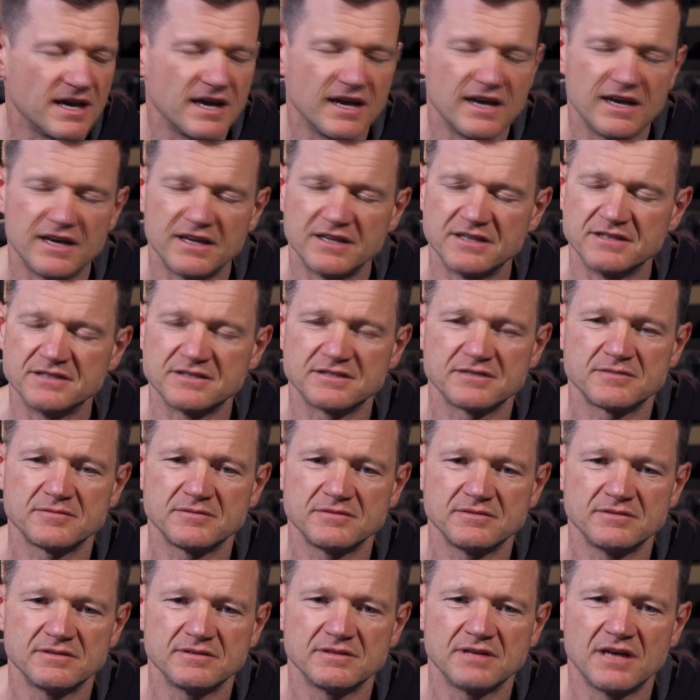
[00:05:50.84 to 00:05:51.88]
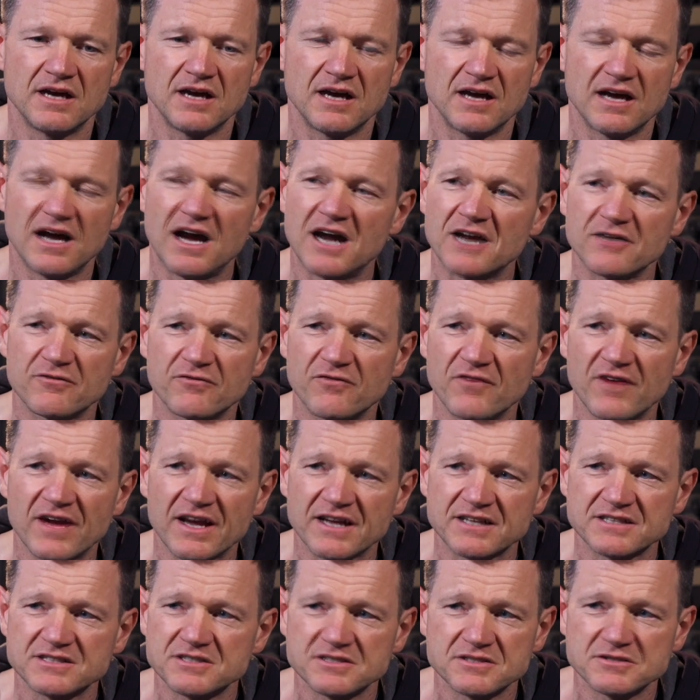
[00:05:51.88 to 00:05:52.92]
and
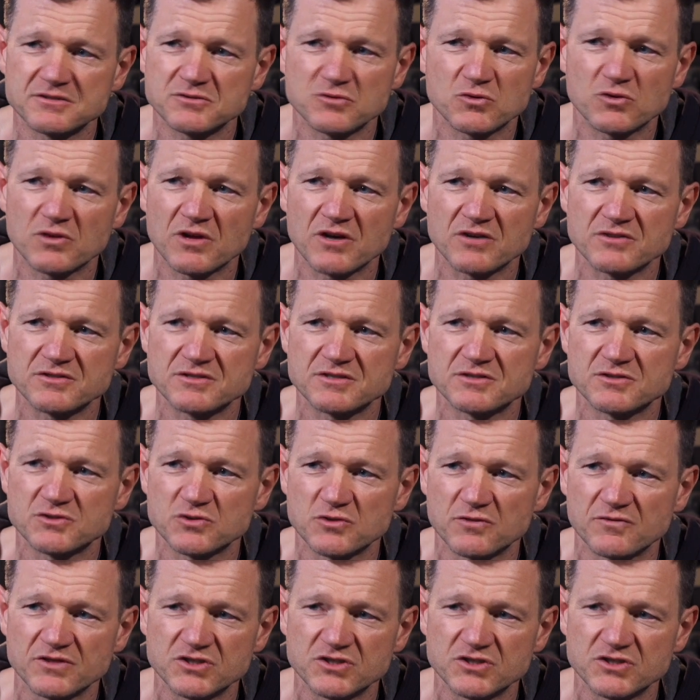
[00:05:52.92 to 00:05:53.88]
artifacts, all those sort of